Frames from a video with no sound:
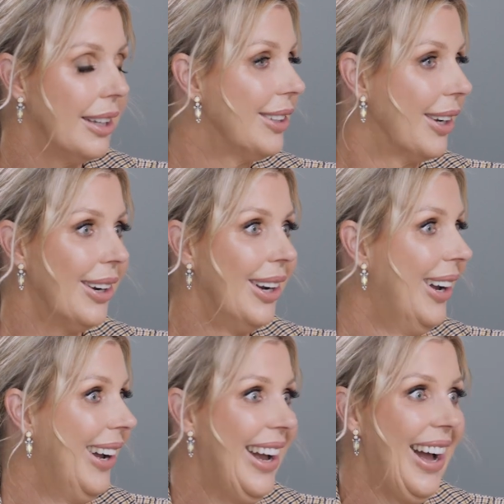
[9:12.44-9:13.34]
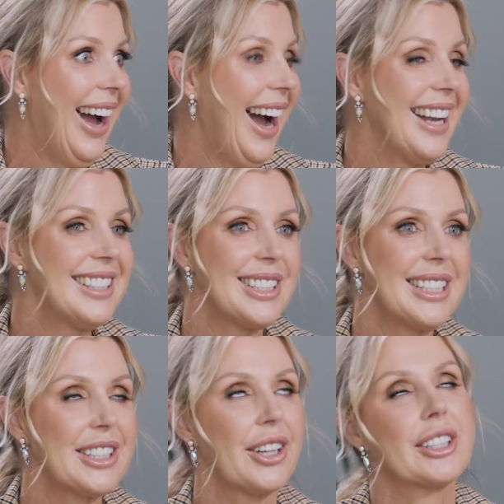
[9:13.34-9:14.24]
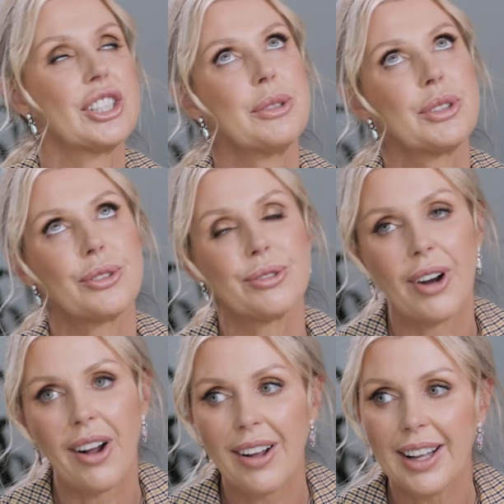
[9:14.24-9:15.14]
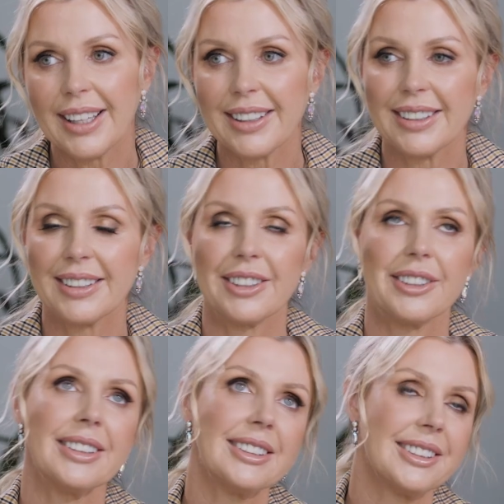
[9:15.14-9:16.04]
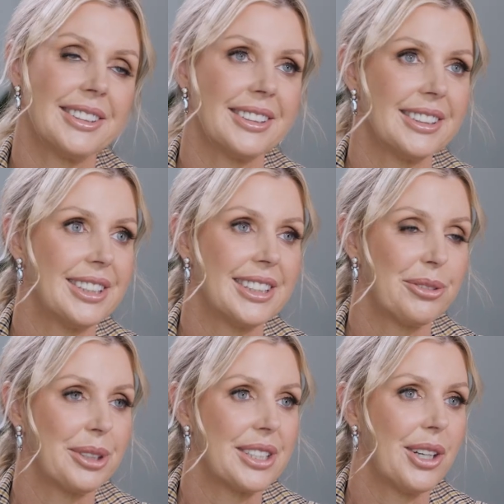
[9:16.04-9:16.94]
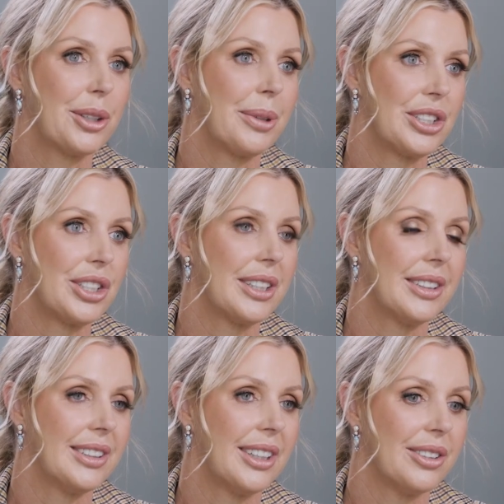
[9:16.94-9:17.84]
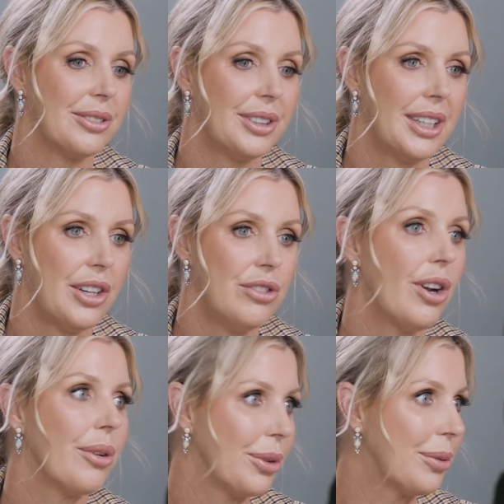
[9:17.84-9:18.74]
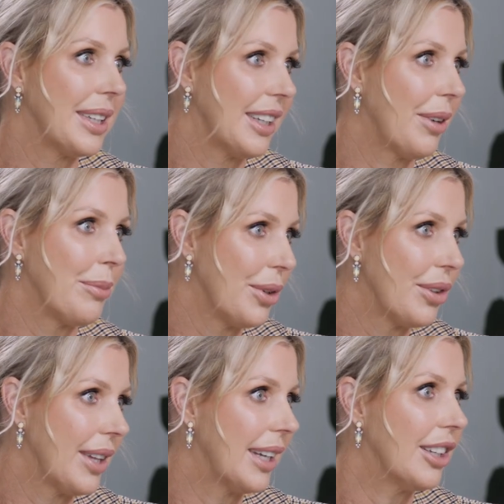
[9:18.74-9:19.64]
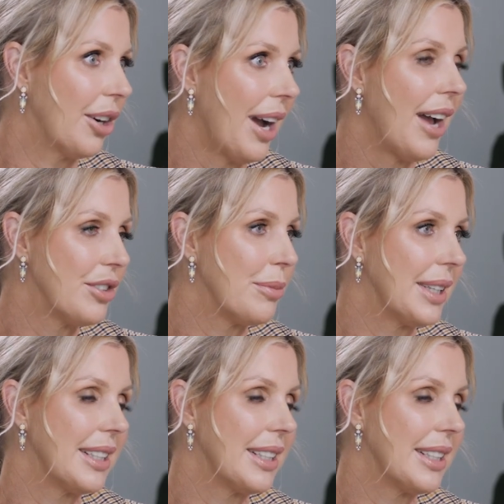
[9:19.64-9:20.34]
And she's like, she was crying, and I thought, oh, and she said, well, there's no question of not ruining my birthday, I have to be